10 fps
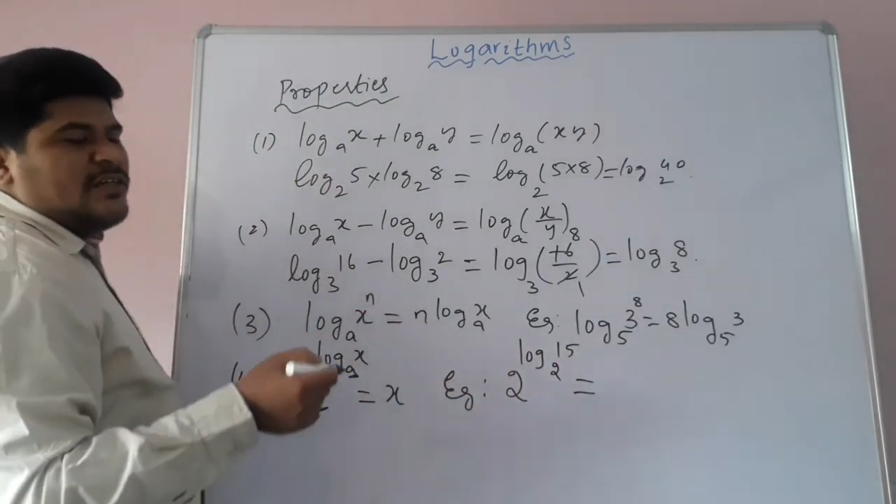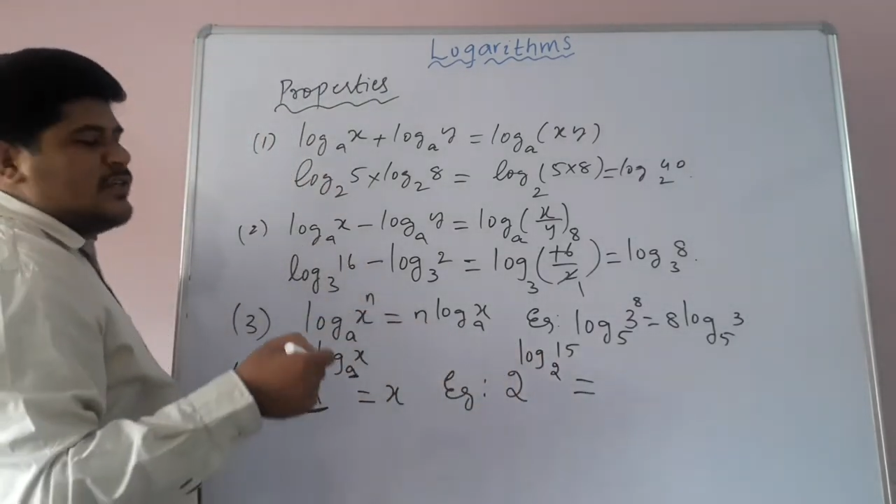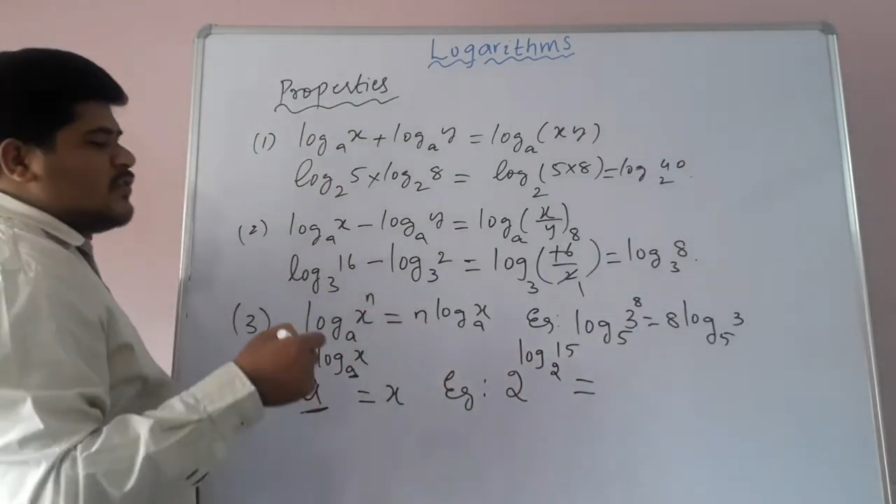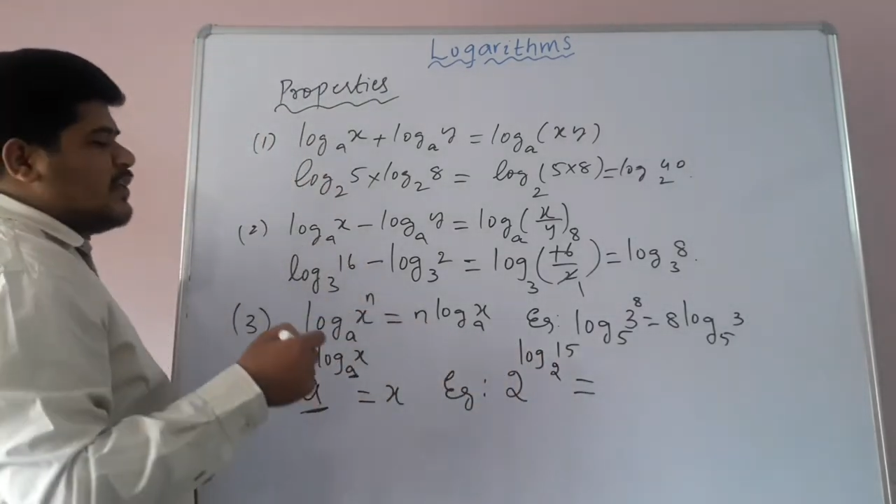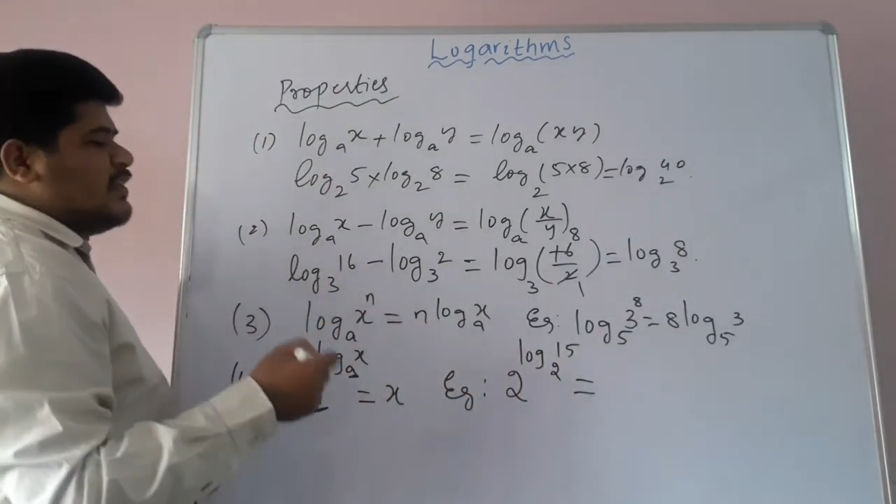
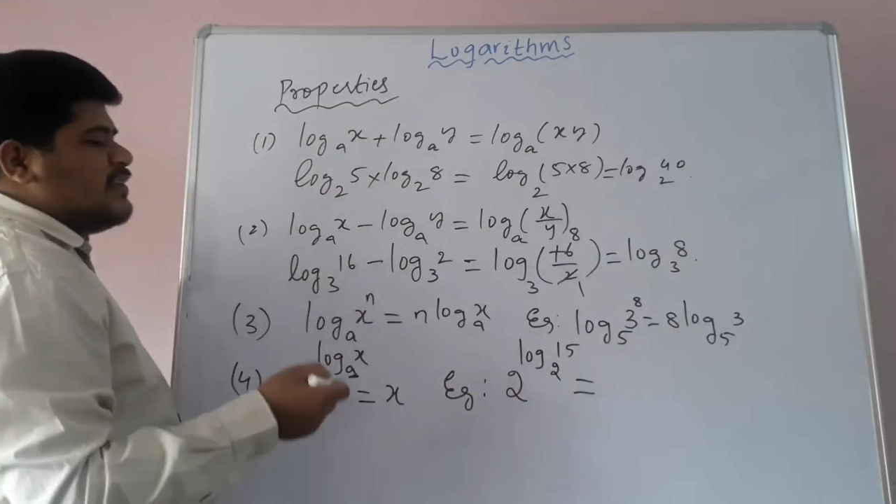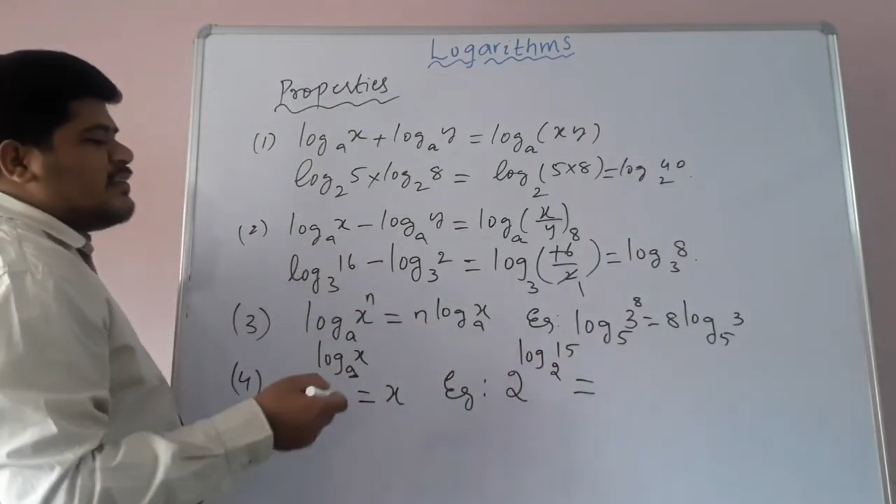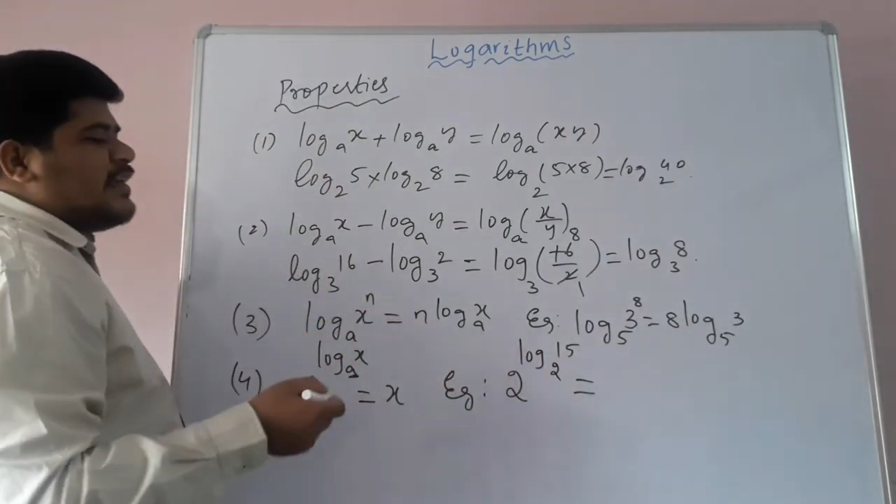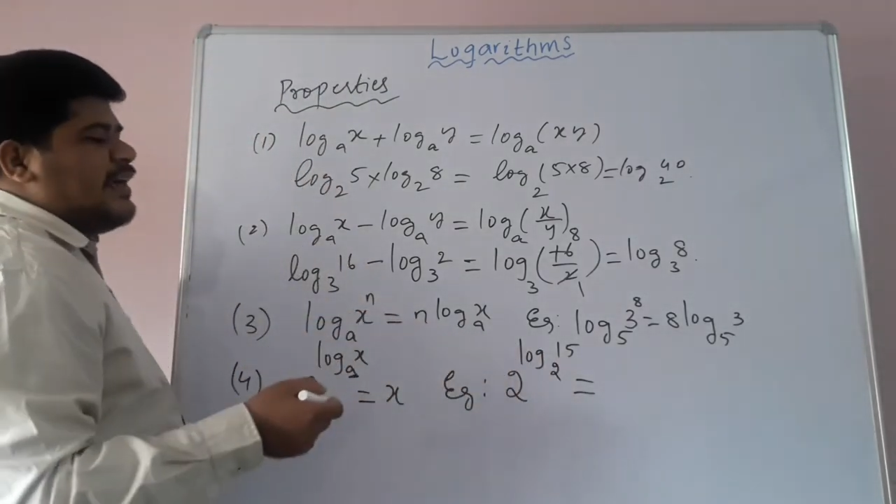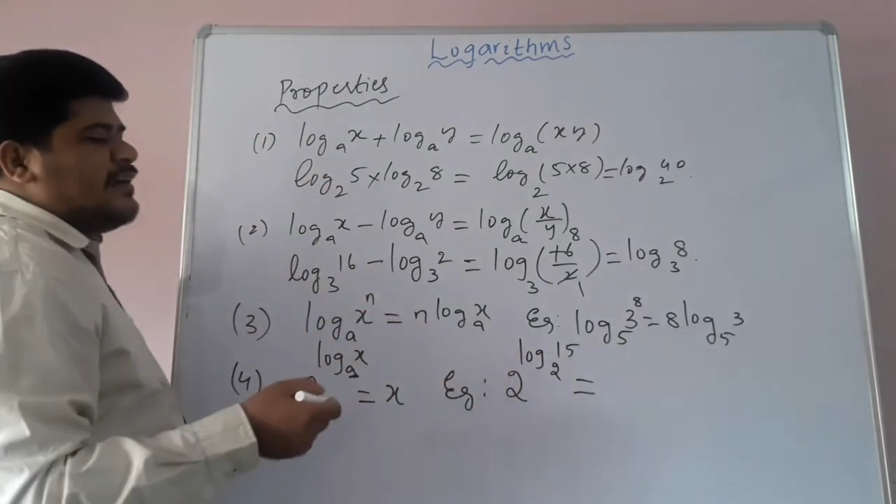So in this
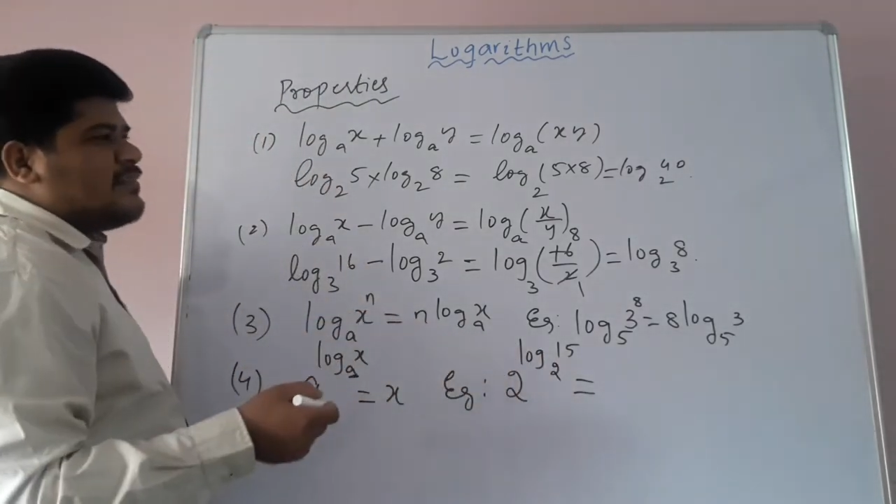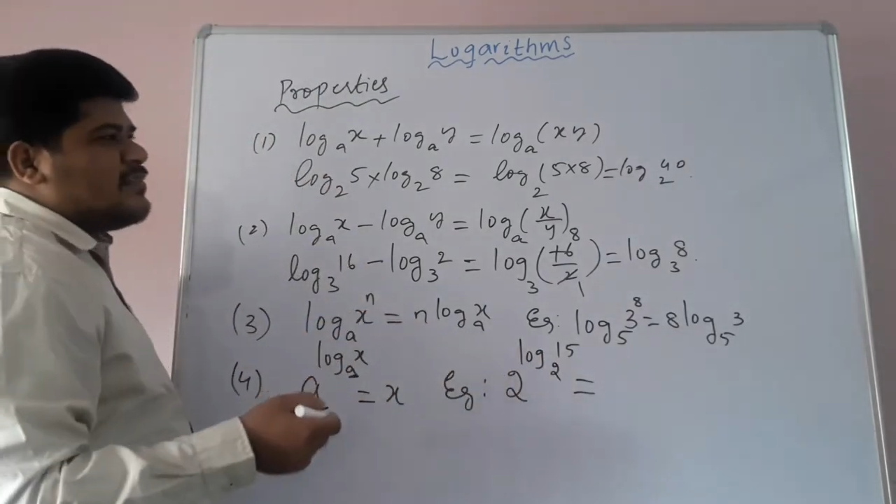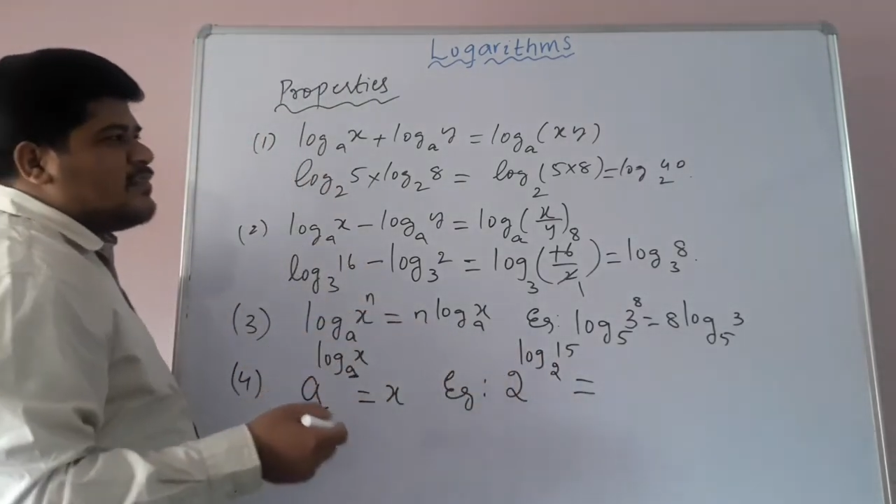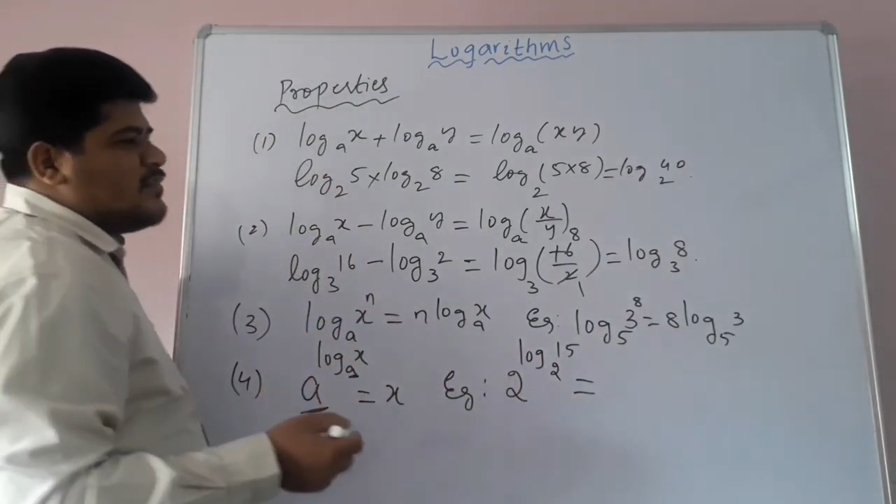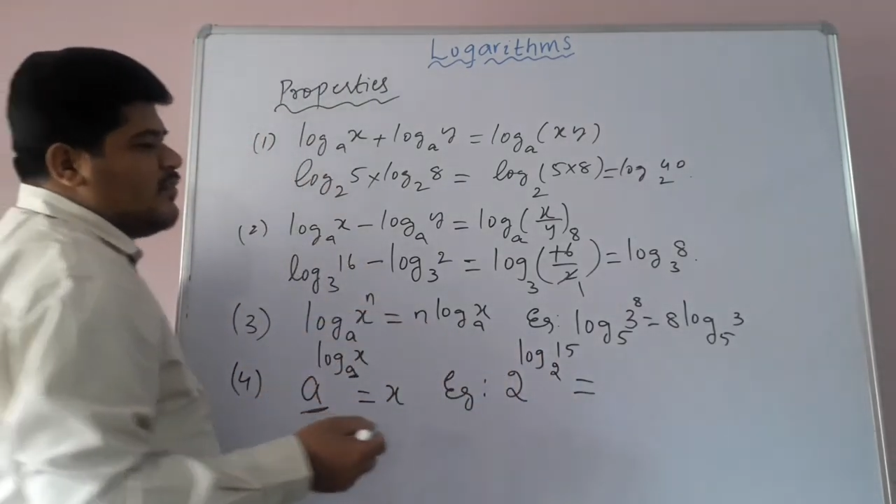
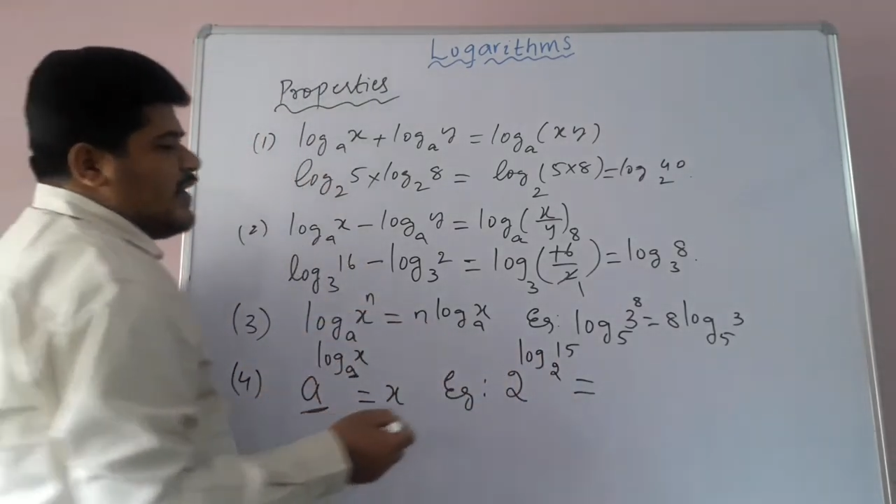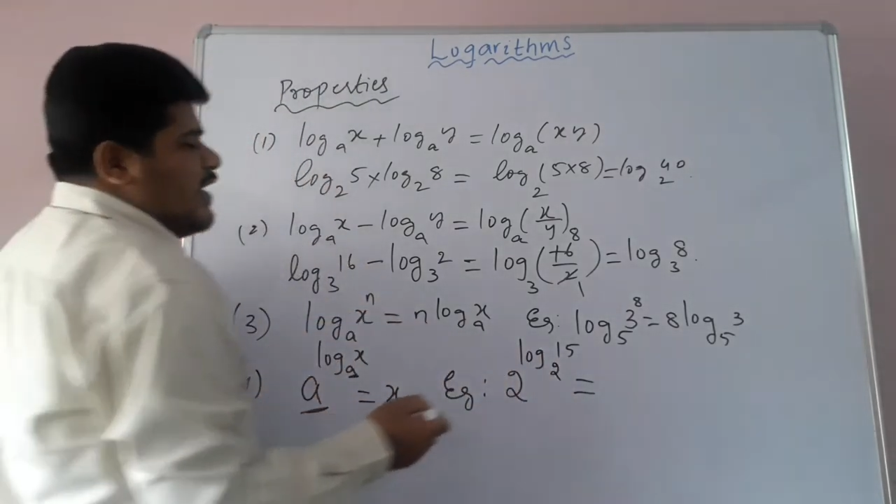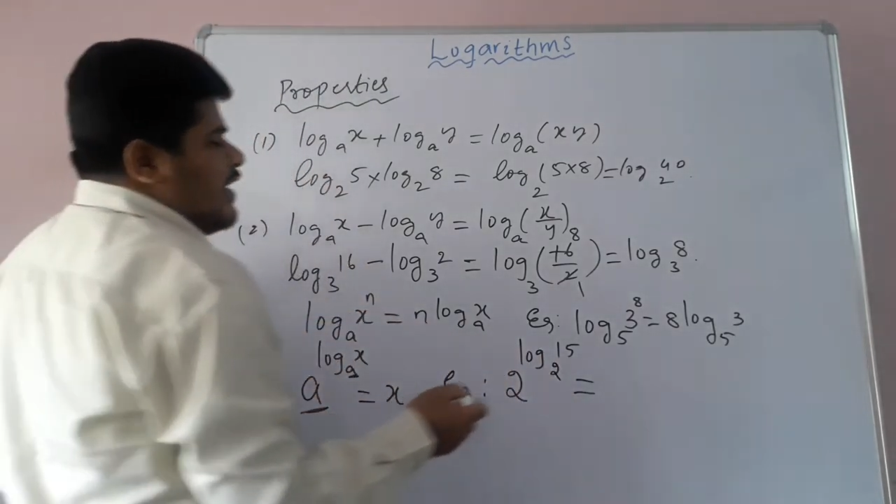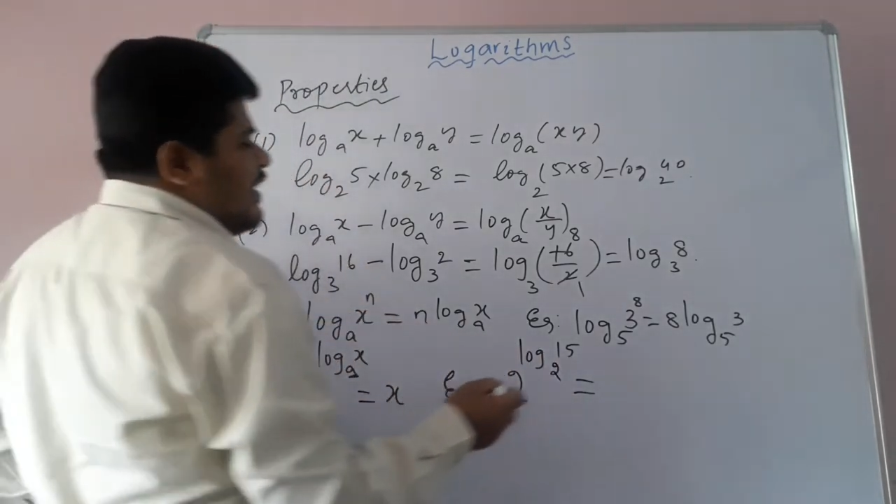case, we can write